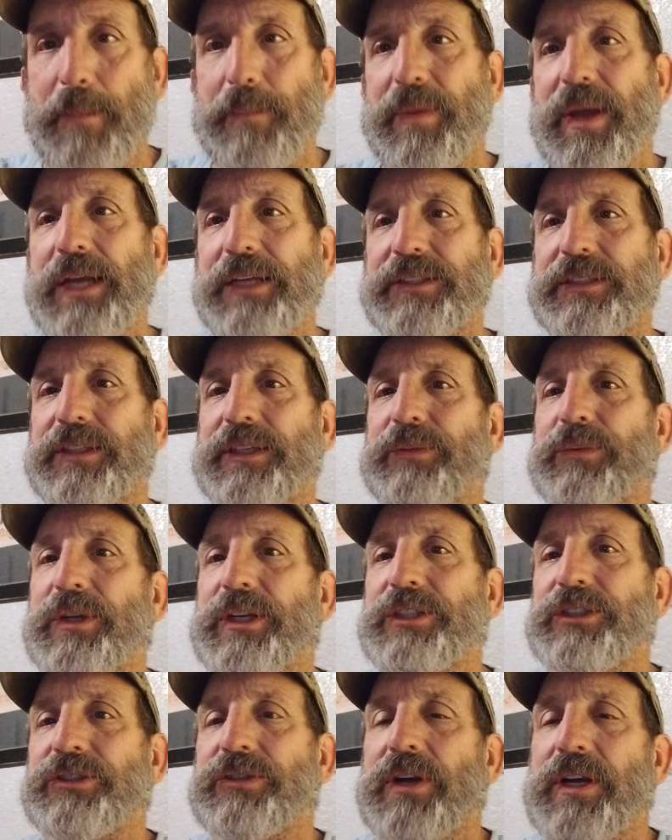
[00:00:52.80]
basically what
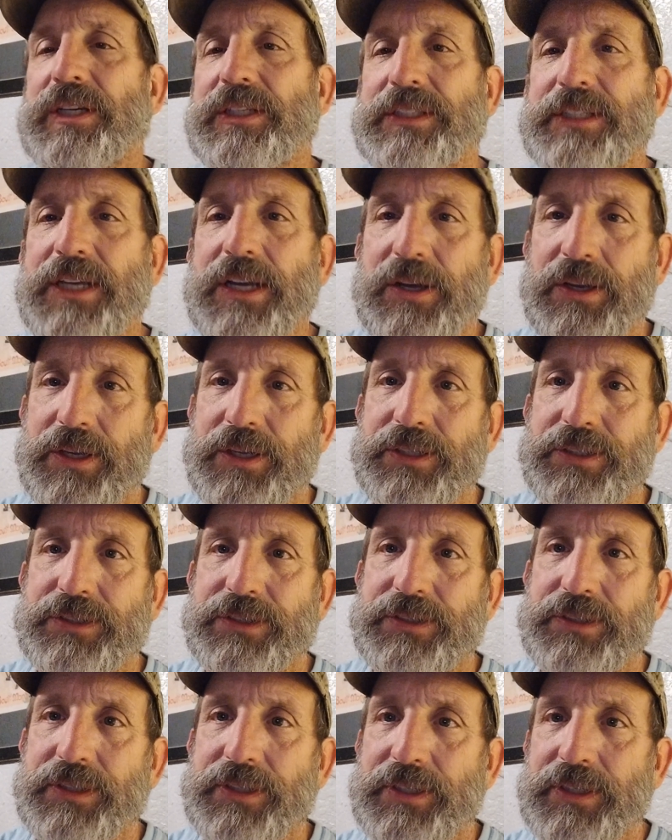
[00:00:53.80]
he's trying to tell
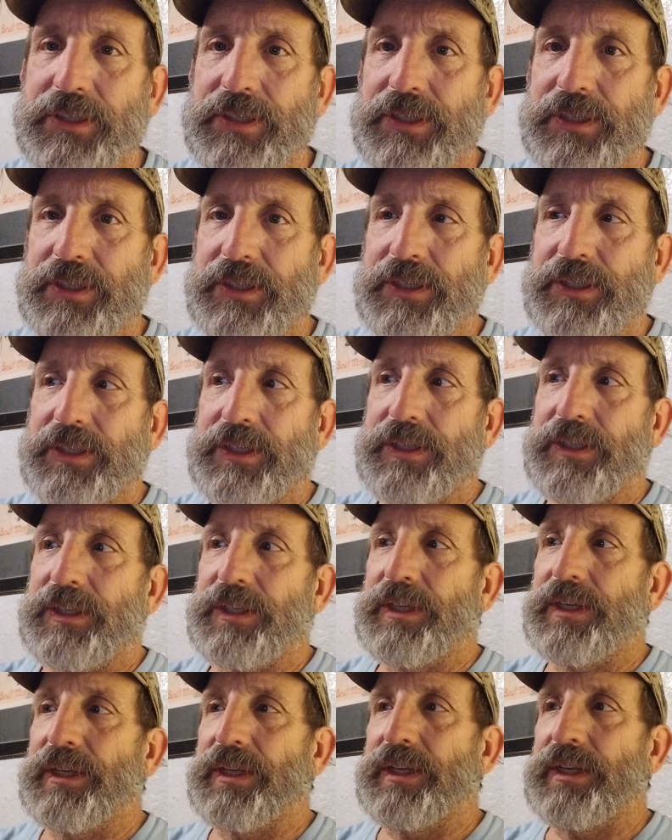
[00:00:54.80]
us
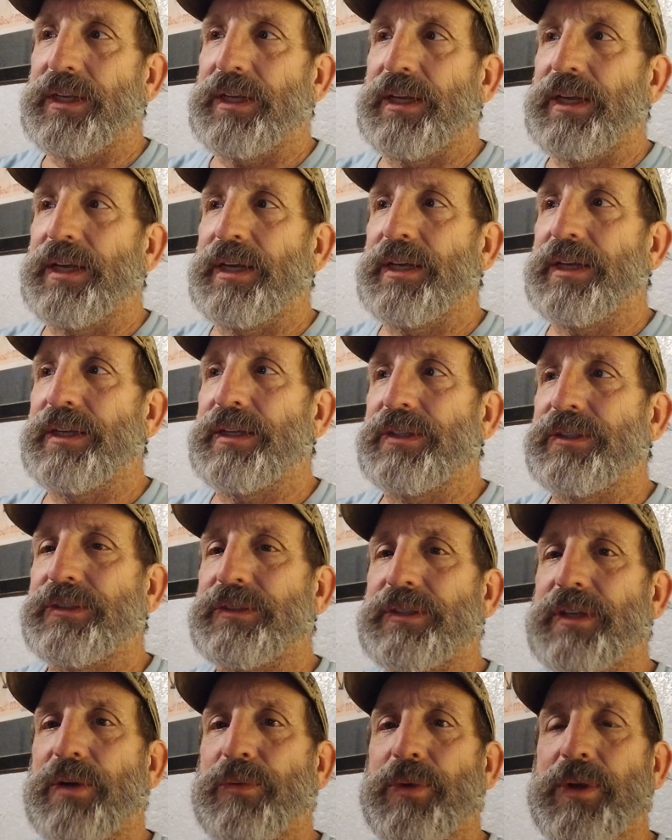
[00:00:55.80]

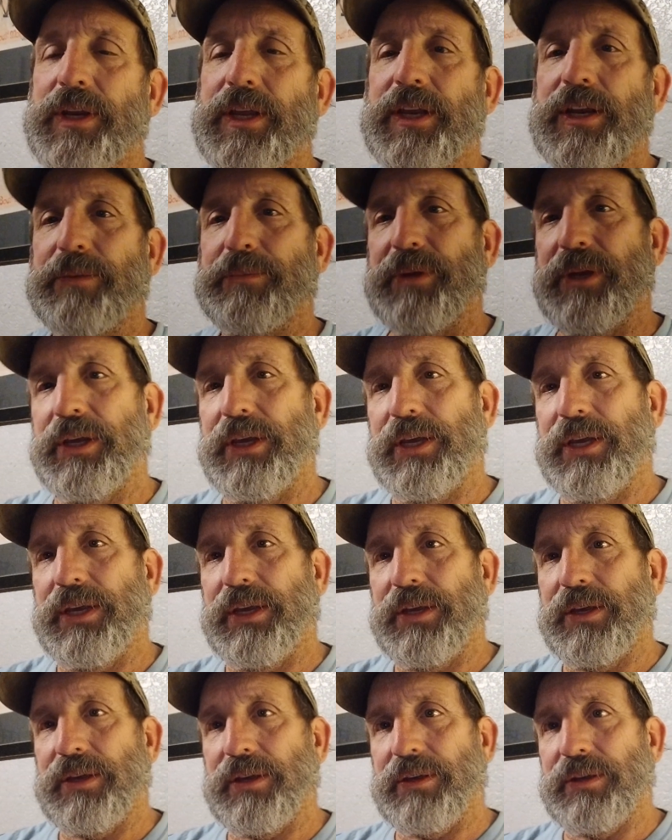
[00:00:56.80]
is that we need to
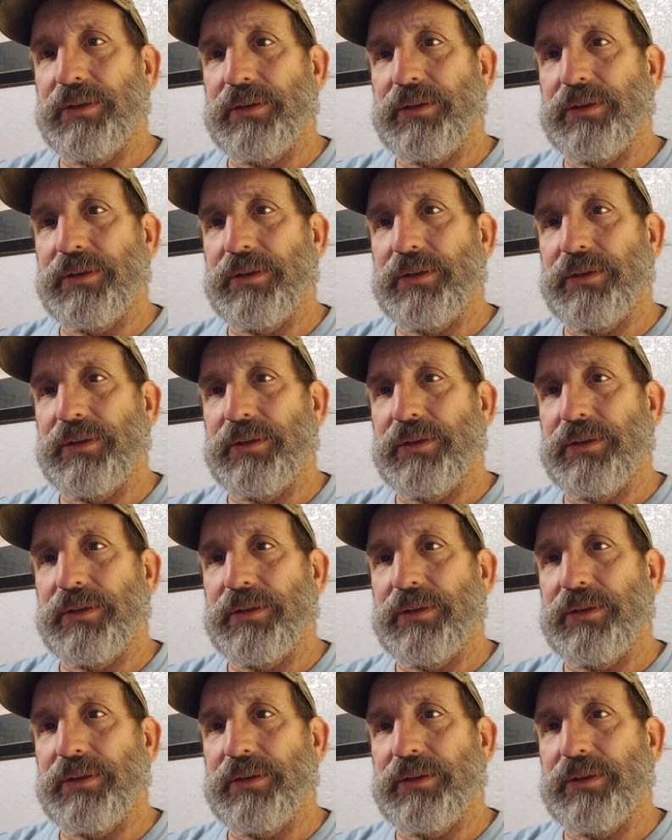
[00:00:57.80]
be